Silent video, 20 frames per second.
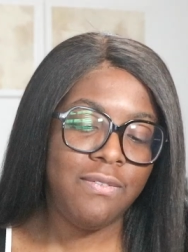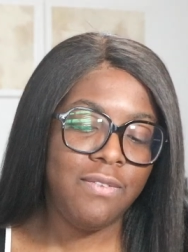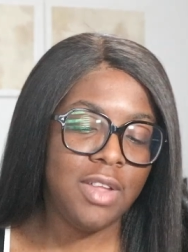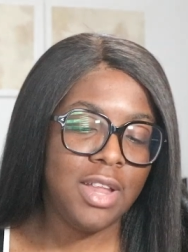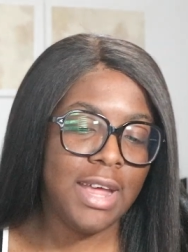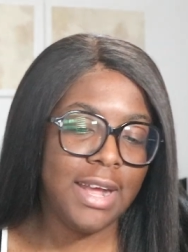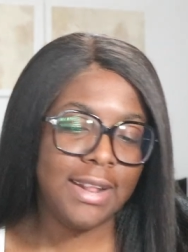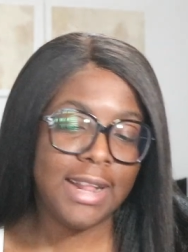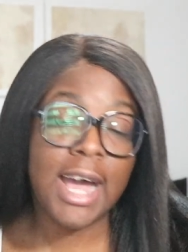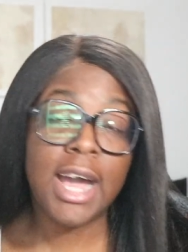
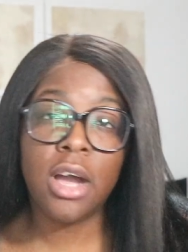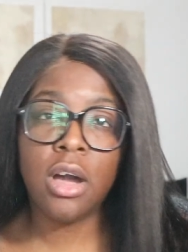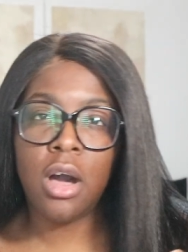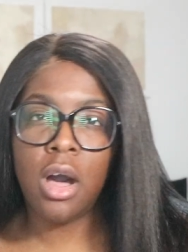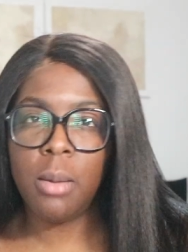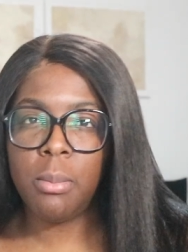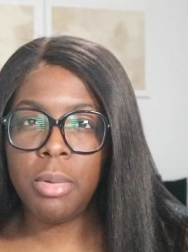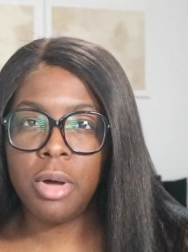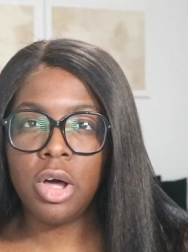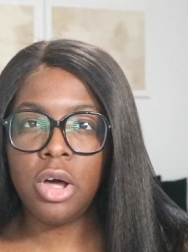feel like that
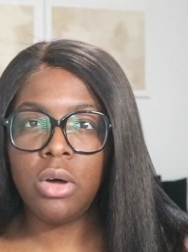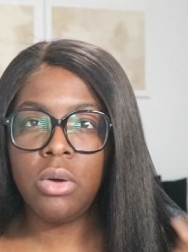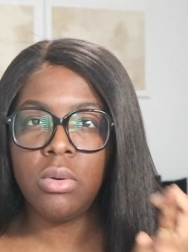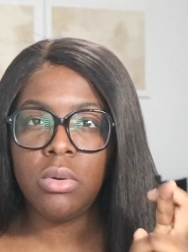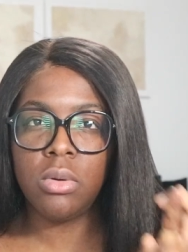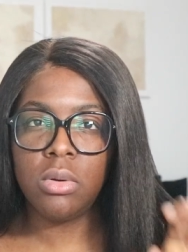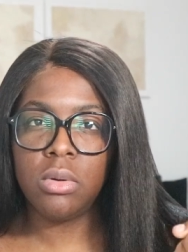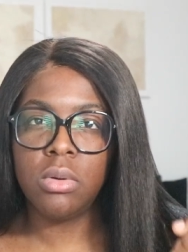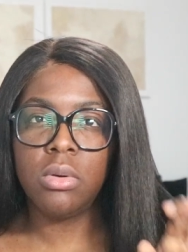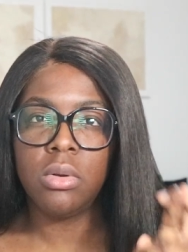
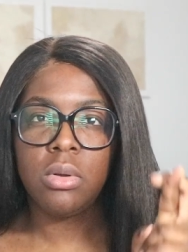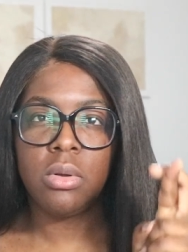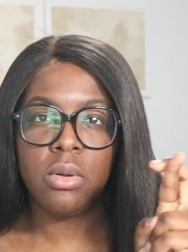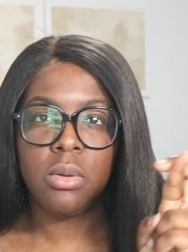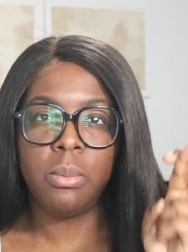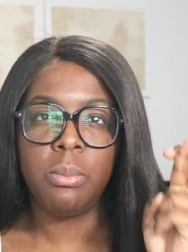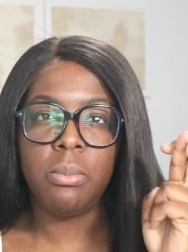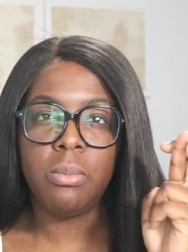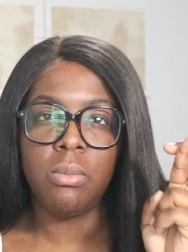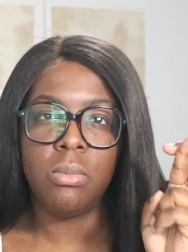combo
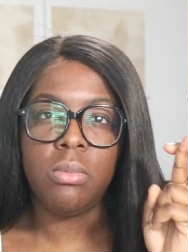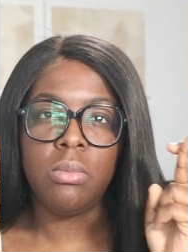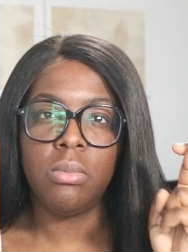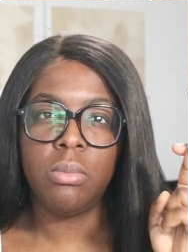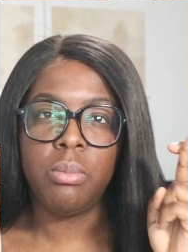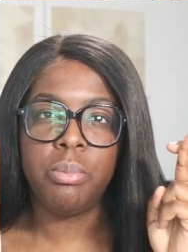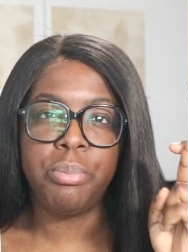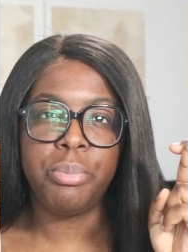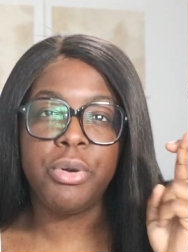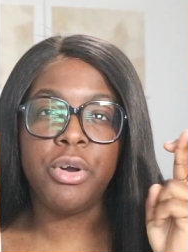
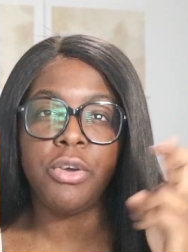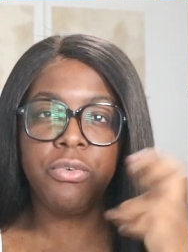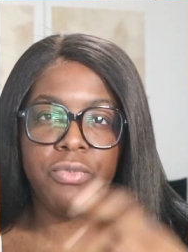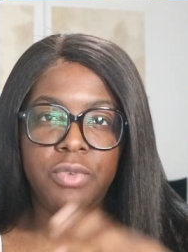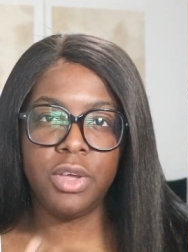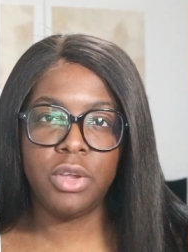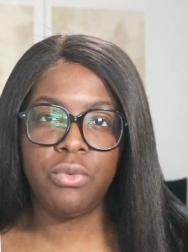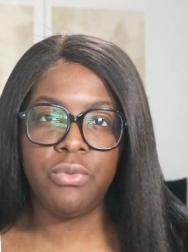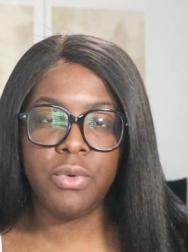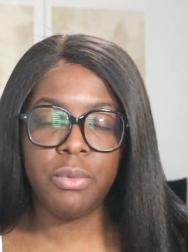
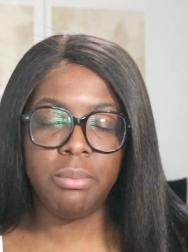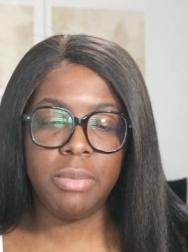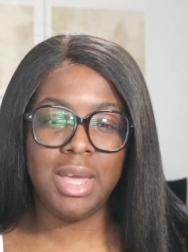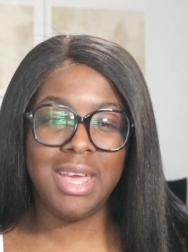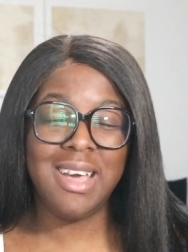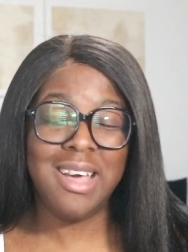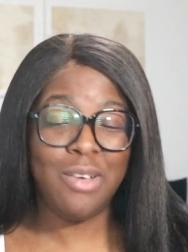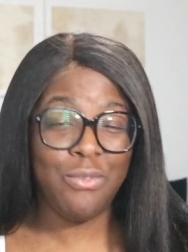perfect for me.